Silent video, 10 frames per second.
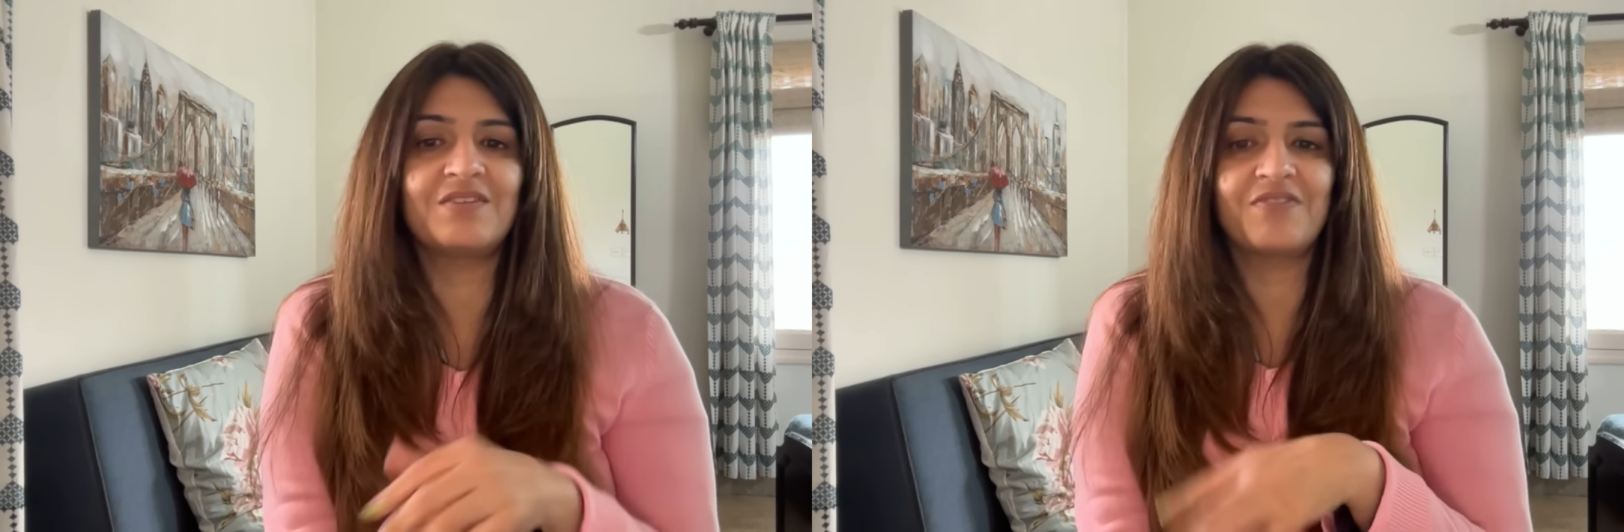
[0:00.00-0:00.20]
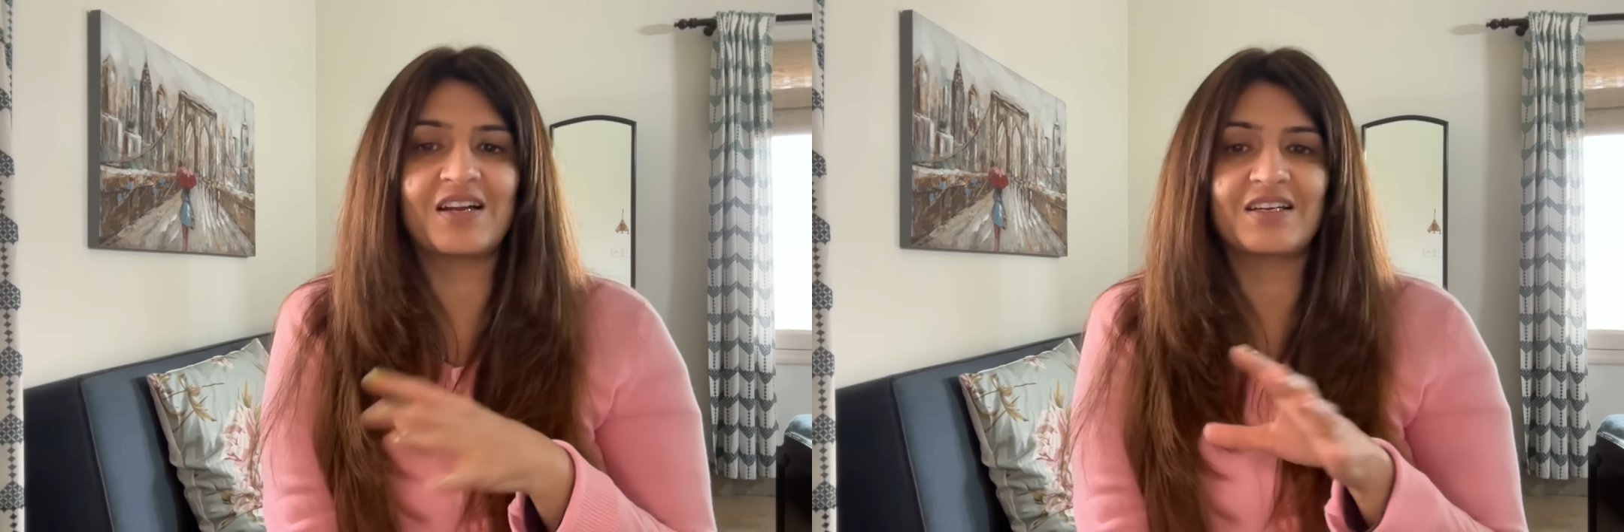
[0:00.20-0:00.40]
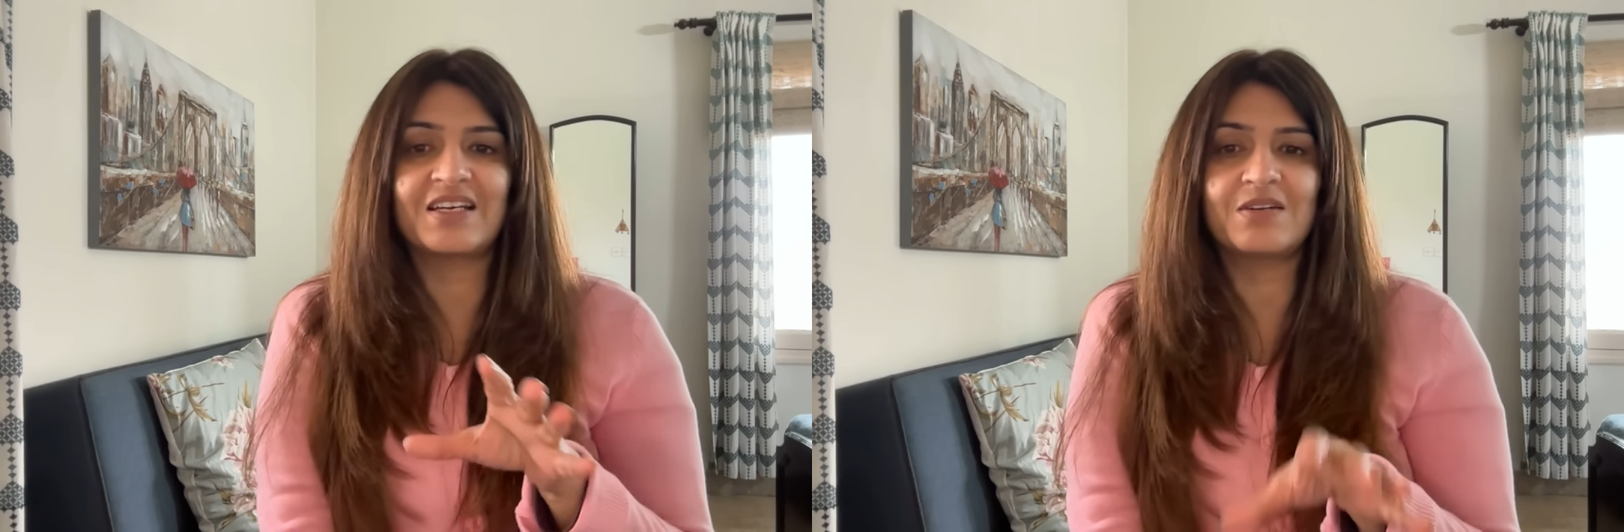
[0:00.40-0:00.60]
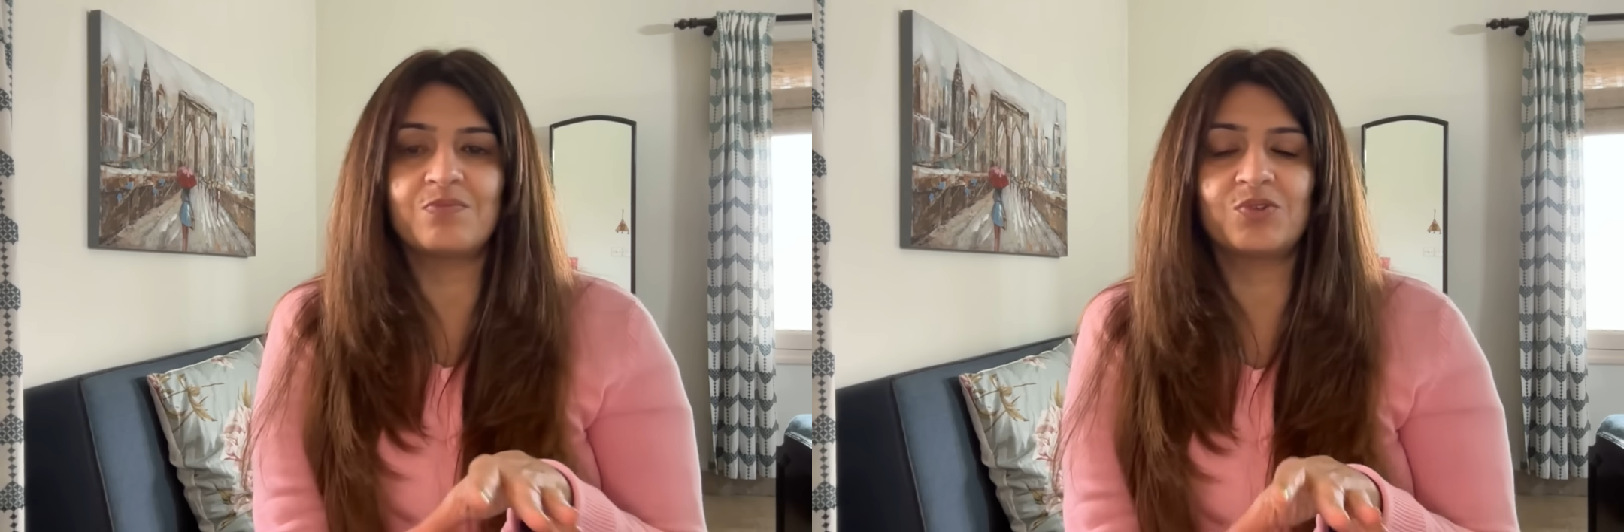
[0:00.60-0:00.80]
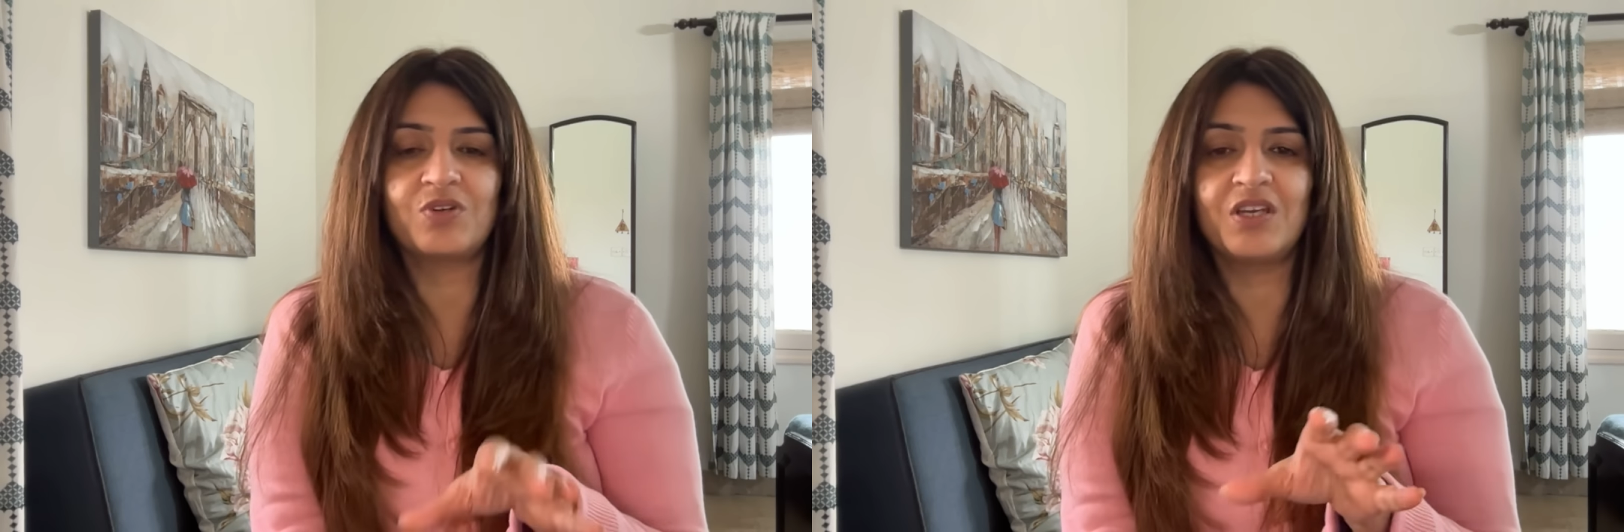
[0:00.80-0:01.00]
In fact, I get
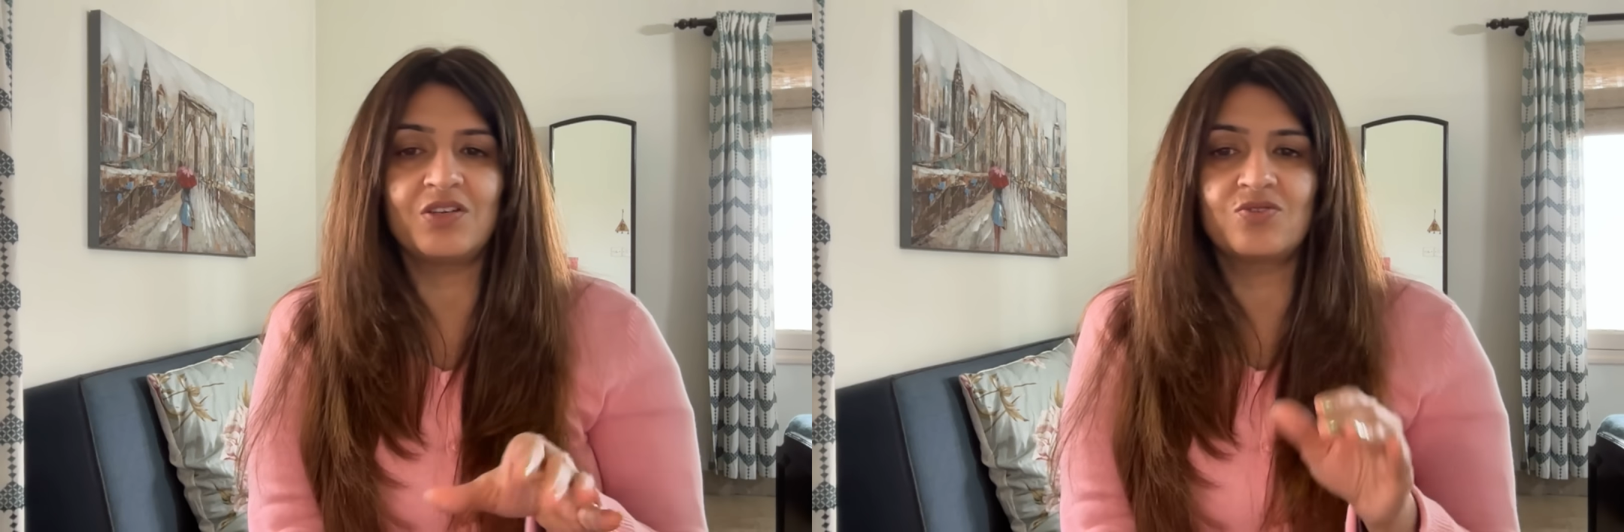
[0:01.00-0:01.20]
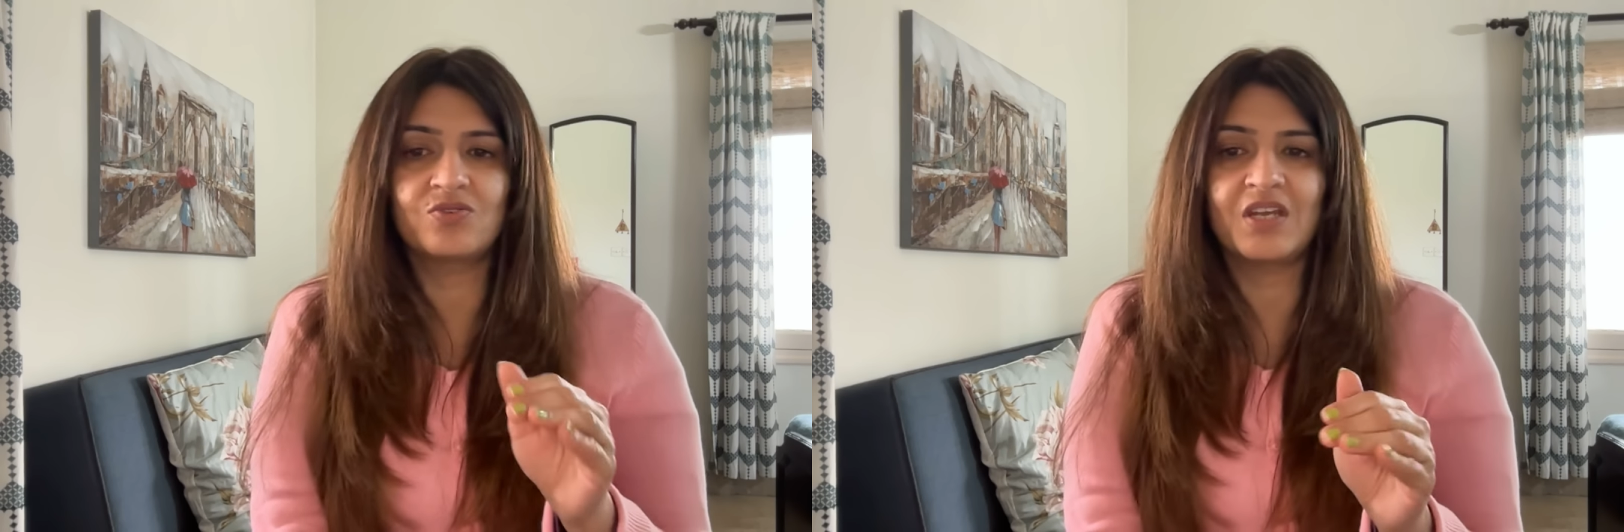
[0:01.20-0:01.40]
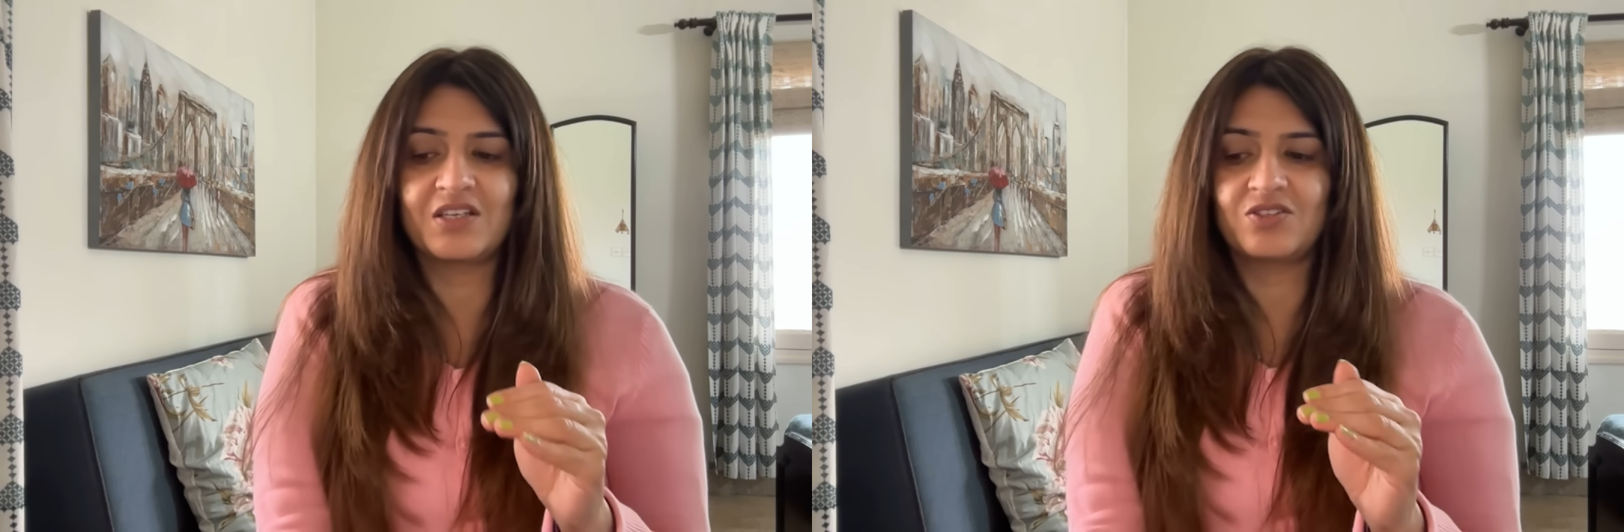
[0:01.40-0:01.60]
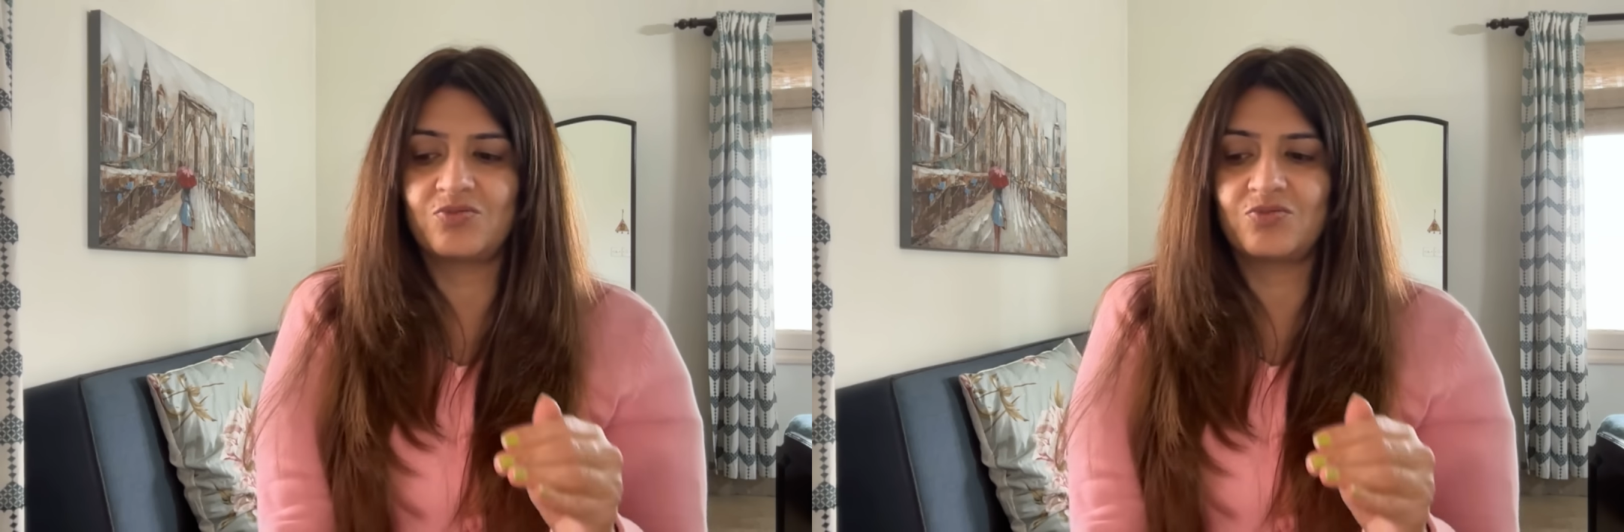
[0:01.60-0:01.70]
next